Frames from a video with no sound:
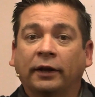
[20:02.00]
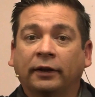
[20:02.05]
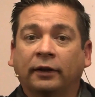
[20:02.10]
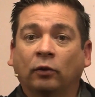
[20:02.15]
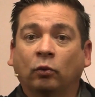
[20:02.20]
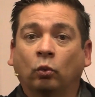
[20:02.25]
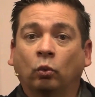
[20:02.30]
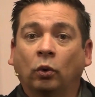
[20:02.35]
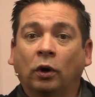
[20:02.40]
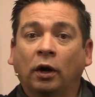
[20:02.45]
the
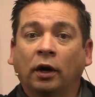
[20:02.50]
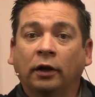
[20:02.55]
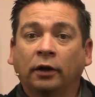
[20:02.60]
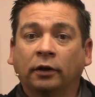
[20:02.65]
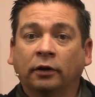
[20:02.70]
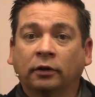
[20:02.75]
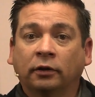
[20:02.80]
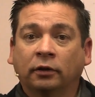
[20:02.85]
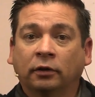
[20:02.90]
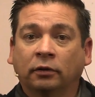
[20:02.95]

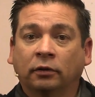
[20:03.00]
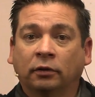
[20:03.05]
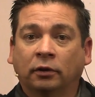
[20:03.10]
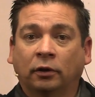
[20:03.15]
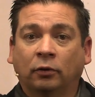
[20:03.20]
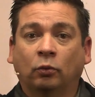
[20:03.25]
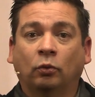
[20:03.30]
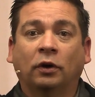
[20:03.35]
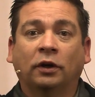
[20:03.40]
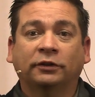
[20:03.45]
one
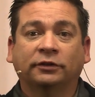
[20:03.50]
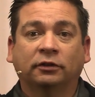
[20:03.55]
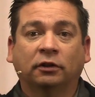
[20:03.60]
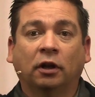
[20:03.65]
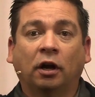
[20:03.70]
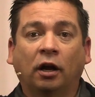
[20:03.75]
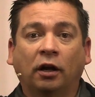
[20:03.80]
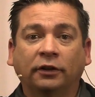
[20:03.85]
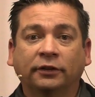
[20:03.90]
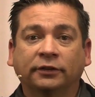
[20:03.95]
that was
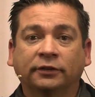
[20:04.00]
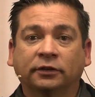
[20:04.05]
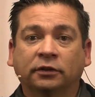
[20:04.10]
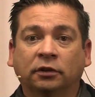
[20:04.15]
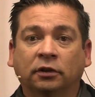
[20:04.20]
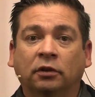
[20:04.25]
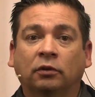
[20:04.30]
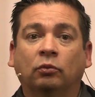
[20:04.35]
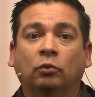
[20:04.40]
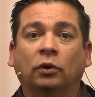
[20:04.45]
lost
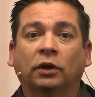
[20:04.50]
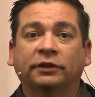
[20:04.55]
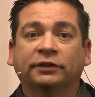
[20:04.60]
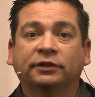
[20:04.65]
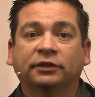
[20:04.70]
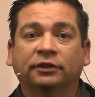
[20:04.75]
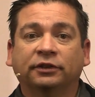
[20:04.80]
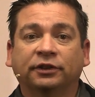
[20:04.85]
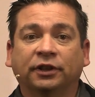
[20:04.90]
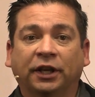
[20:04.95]
was
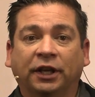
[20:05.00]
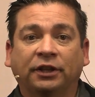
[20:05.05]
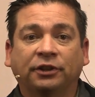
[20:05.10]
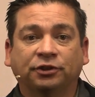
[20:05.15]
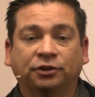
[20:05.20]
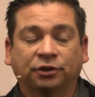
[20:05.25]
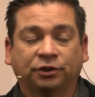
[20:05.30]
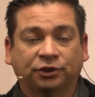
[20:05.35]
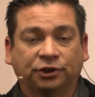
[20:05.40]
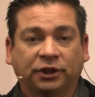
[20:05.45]
in
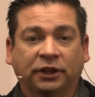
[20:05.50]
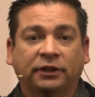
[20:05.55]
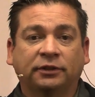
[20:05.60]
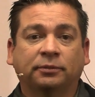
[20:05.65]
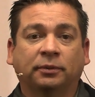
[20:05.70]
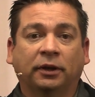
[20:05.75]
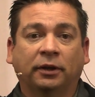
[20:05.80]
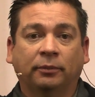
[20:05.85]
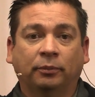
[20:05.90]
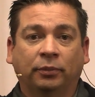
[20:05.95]
danger just
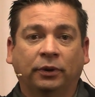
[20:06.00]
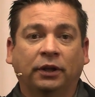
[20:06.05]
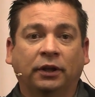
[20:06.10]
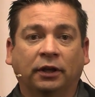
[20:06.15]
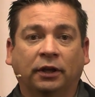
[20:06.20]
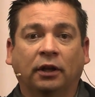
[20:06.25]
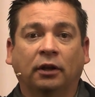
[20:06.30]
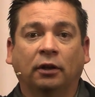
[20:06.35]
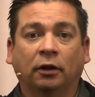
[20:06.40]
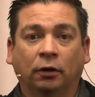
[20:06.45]
by
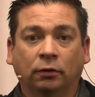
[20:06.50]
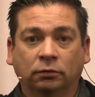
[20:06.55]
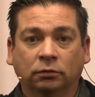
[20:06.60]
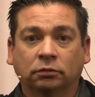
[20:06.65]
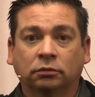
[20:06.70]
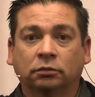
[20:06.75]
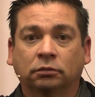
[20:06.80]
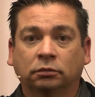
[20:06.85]
being alone.